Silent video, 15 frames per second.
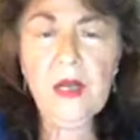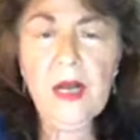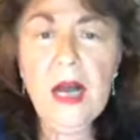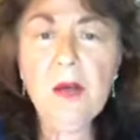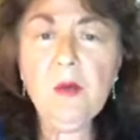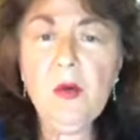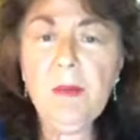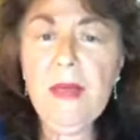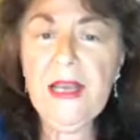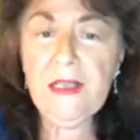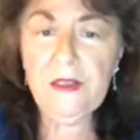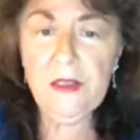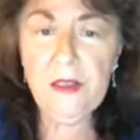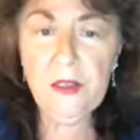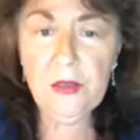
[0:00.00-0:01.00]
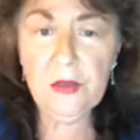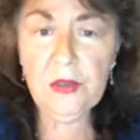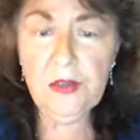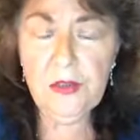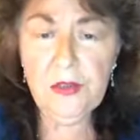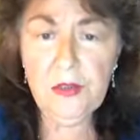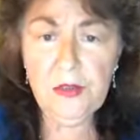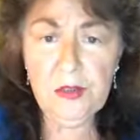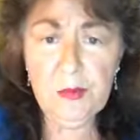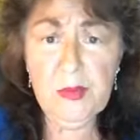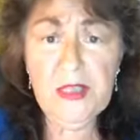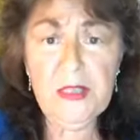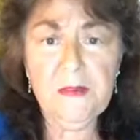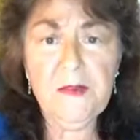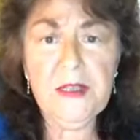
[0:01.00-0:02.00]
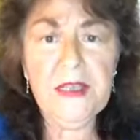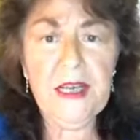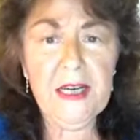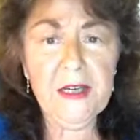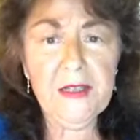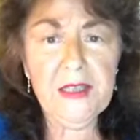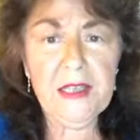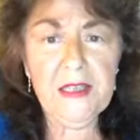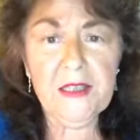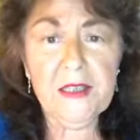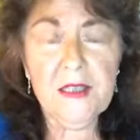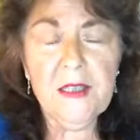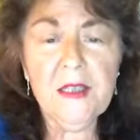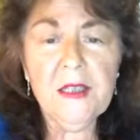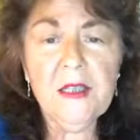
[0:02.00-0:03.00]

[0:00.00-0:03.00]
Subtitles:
I will make note to specific areas